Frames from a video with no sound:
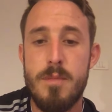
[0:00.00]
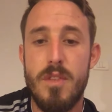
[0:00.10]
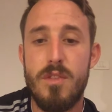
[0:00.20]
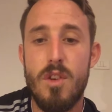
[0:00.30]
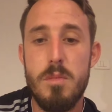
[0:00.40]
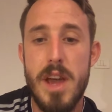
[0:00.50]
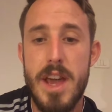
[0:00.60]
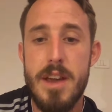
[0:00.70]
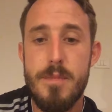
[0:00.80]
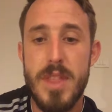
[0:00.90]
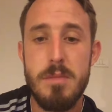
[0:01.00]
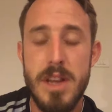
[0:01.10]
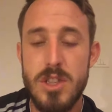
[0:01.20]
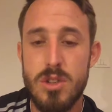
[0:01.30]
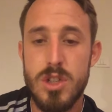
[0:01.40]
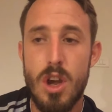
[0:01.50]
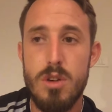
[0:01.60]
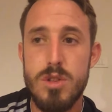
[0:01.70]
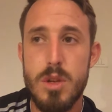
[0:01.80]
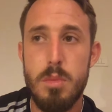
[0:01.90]
From here, make sure
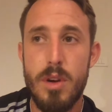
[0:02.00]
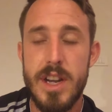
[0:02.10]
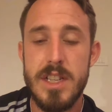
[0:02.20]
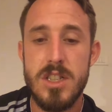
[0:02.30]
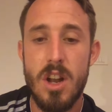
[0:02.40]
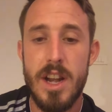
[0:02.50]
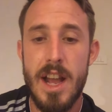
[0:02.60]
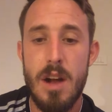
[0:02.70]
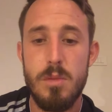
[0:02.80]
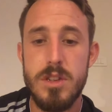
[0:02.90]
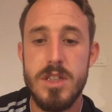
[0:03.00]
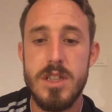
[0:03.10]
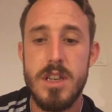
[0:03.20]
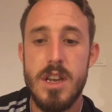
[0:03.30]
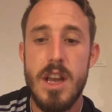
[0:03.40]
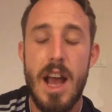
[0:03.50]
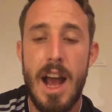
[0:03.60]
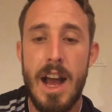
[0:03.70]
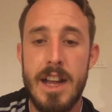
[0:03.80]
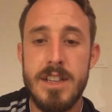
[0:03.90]
toes are pointed slightly outwards,
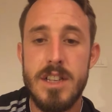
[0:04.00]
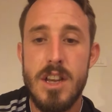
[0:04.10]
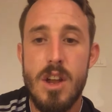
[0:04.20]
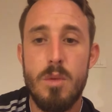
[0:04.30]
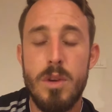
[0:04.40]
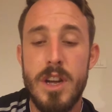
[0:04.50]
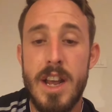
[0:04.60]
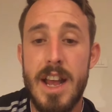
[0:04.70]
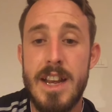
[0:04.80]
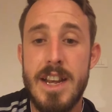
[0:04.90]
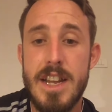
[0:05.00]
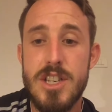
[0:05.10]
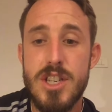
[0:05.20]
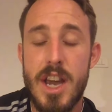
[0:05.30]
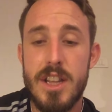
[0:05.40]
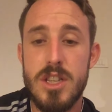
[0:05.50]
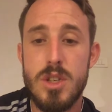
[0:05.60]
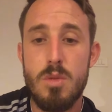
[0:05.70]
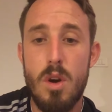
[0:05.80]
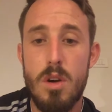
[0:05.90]
and we're going to initiate the
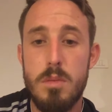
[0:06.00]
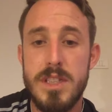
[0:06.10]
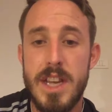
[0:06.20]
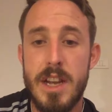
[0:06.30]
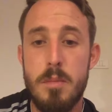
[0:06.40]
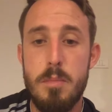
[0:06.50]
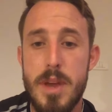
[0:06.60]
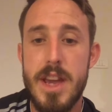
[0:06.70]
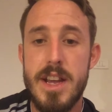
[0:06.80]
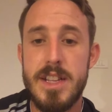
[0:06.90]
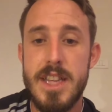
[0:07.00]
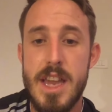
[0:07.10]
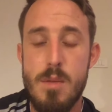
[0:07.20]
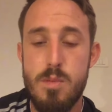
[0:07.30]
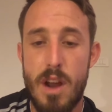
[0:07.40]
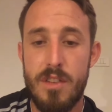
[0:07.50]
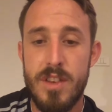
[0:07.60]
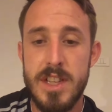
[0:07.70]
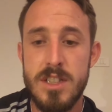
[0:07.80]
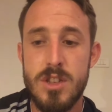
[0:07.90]
squat by taking a big deep breath
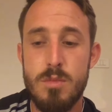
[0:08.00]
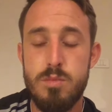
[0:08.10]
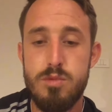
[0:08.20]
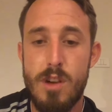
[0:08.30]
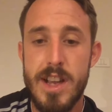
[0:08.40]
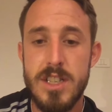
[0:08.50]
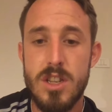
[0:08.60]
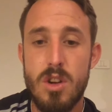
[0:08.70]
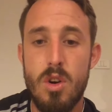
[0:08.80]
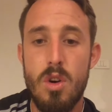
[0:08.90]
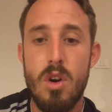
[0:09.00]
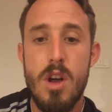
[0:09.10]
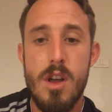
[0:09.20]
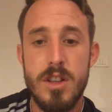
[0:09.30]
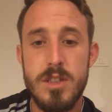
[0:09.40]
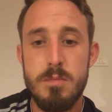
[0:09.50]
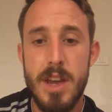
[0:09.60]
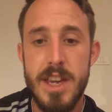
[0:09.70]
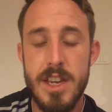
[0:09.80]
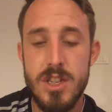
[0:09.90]
in to brace the core,
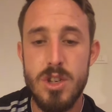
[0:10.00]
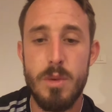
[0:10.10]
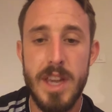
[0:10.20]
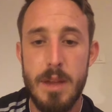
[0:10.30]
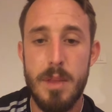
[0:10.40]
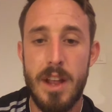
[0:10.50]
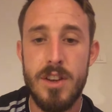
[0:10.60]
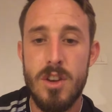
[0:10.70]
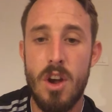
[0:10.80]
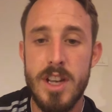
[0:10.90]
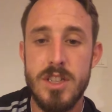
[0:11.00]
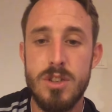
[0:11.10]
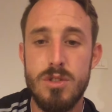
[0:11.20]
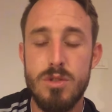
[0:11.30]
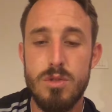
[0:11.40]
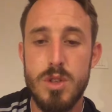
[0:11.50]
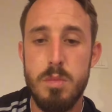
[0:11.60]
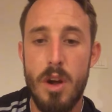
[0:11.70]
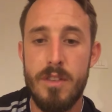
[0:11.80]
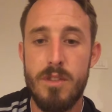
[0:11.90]
making sure we keep that nice neutral
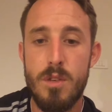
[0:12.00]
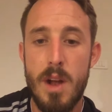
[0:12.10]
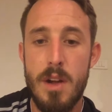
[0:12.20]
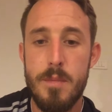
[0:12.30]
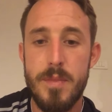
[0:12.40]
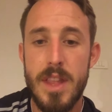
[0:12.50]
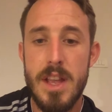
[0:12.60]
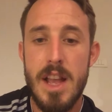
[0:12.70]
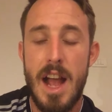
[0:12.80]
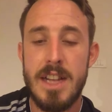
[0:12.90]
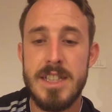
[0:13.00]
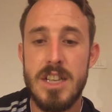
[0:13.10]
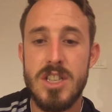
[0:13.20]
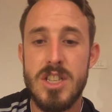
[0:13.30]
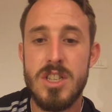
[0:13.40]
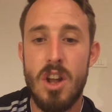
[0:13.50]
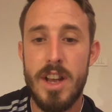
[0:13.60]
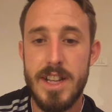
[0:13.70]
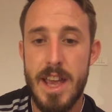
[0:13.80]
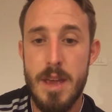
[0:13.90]
spine throughout, and
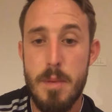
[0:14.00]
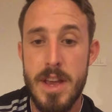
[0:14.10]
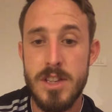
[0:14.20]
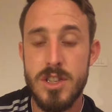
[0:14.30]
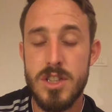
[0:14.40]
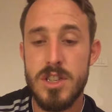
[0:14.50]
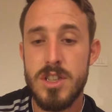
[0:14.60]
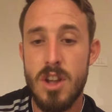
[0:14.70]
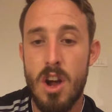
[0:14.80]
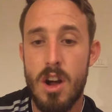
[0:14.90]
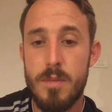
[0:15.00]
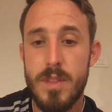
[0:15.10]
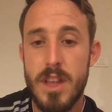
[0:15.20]
slight hip hinge to start.